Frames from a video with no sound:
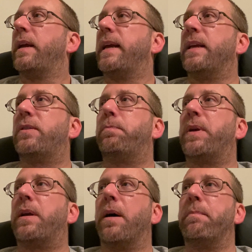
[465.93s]
It's
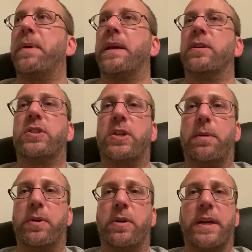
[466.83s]
becoming
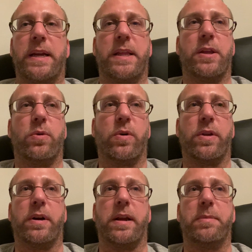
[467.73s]
summer in the
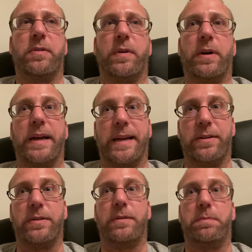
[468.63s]
Northern Hemisphere, and
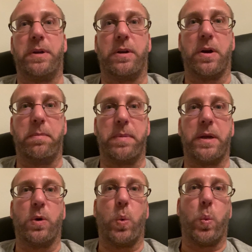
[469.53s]
it's
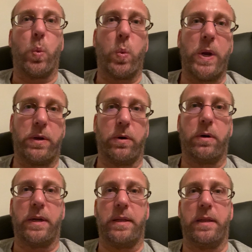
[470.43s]
becoming winter
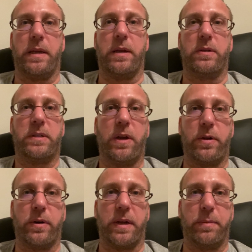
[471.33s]
in the
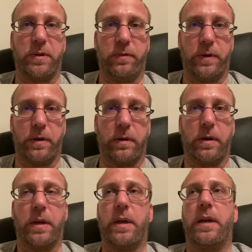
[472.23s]
Southern Hemisphere.
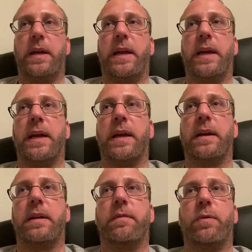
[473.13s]

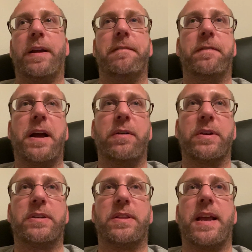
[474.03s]
And for a
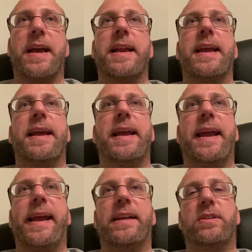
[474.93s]
virus that
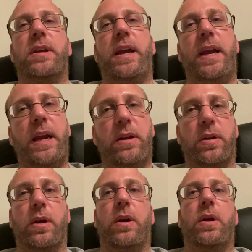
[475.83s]
hates heat,
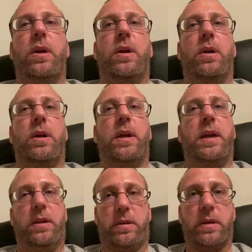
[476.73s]

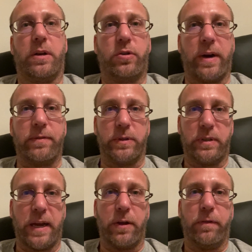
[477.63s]
it's going to travel
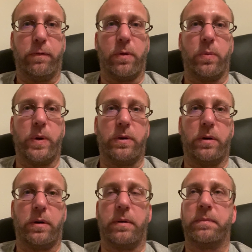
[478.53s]
south for the
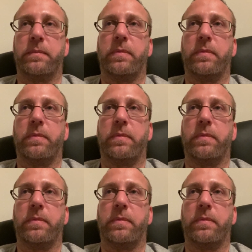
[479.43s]
winter.